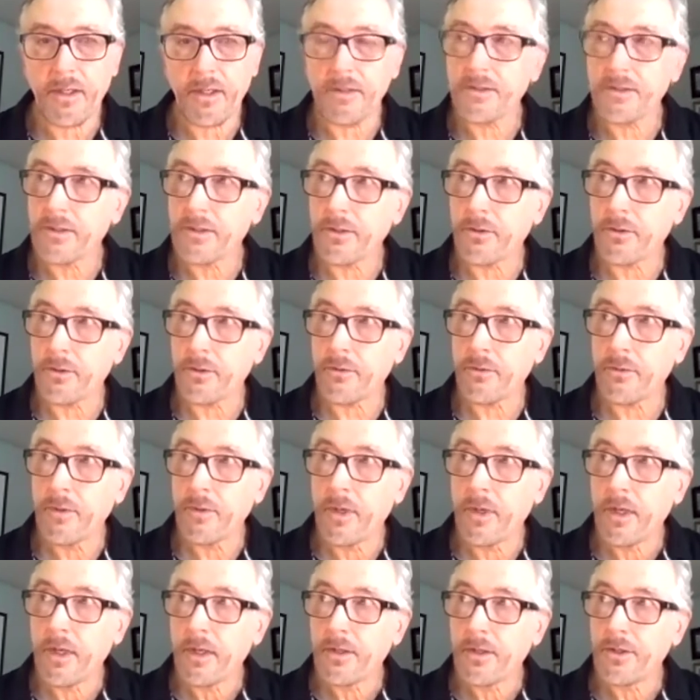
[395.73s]
So
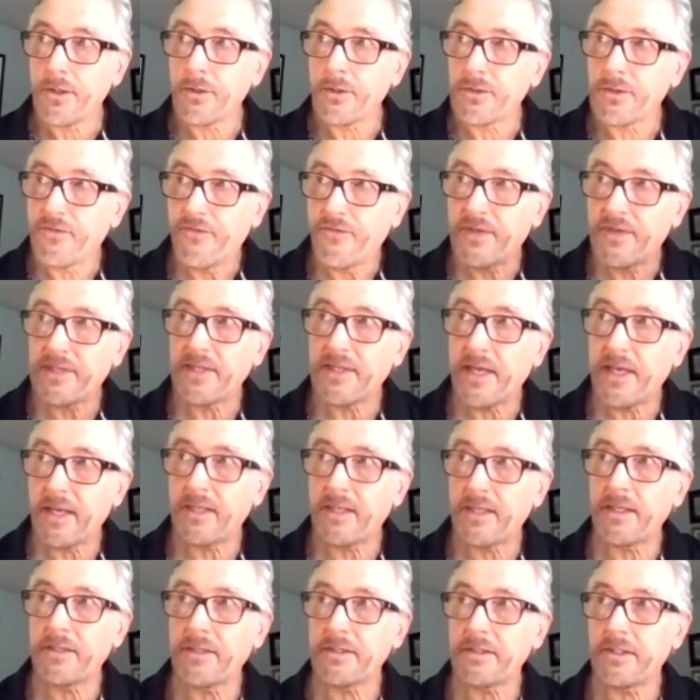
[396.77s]
you fit that
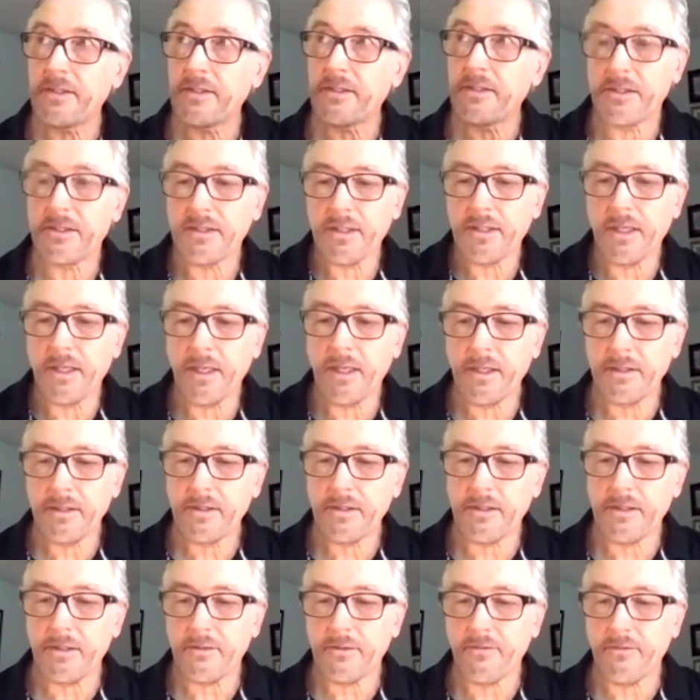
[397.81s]
into this kind
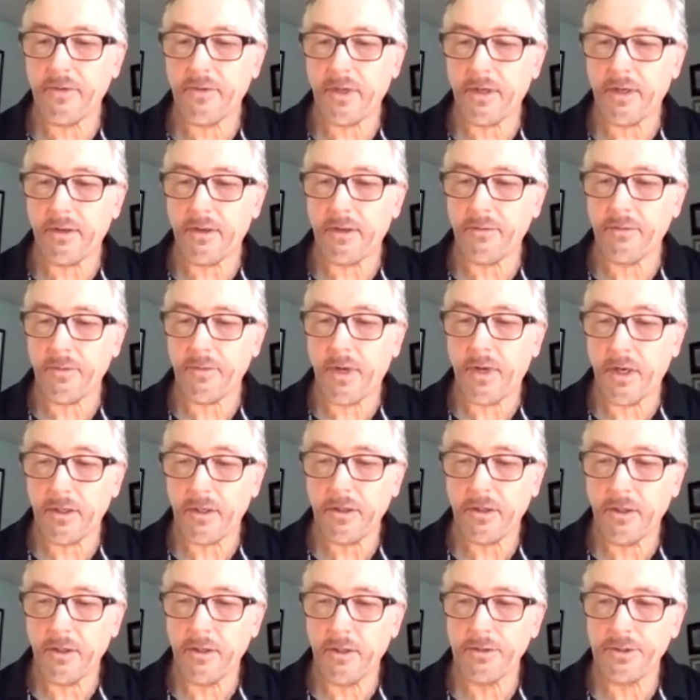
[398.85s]
of our
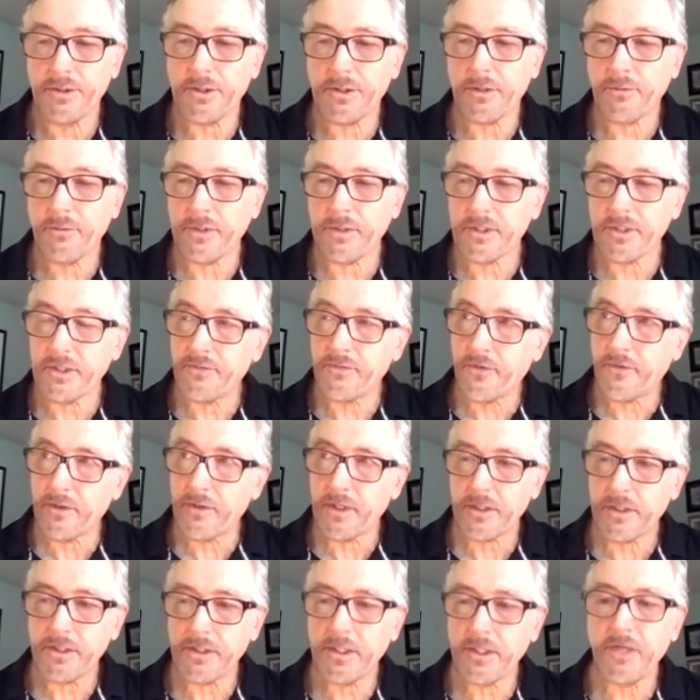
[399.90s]
culture, which is
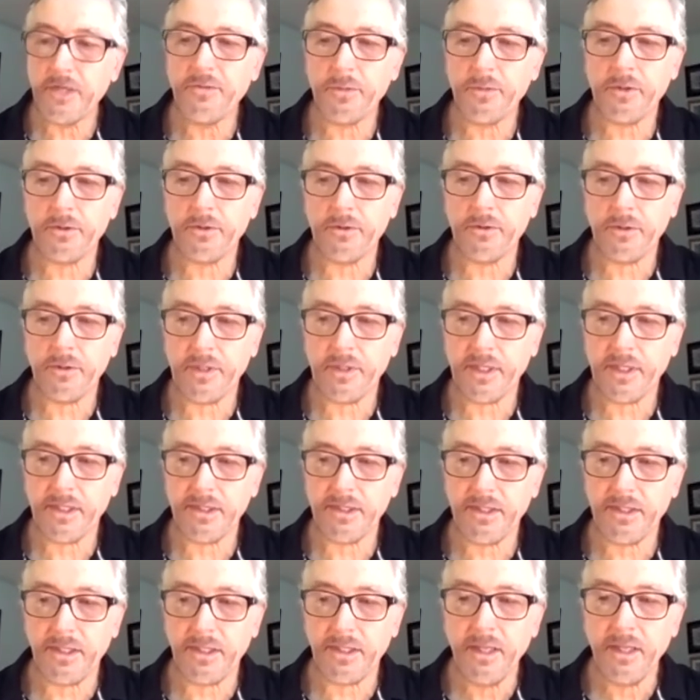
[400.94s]
very achievement
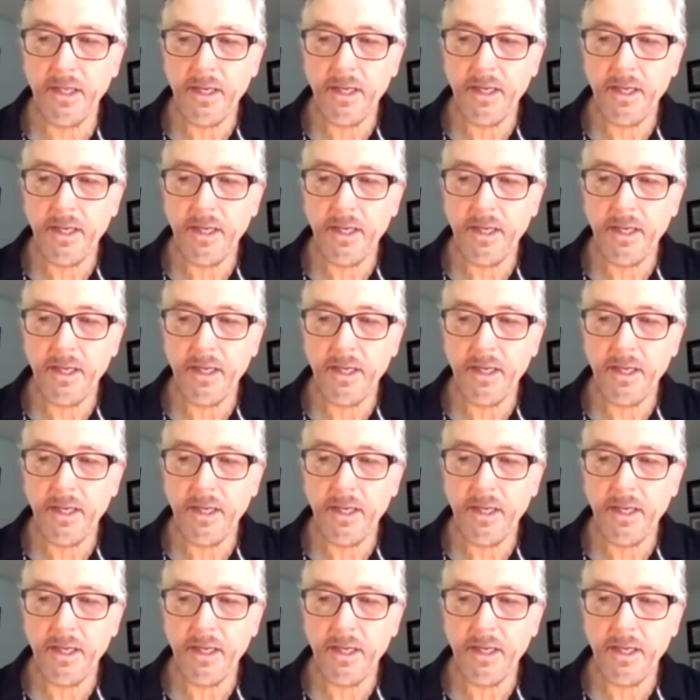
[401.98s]
oriented.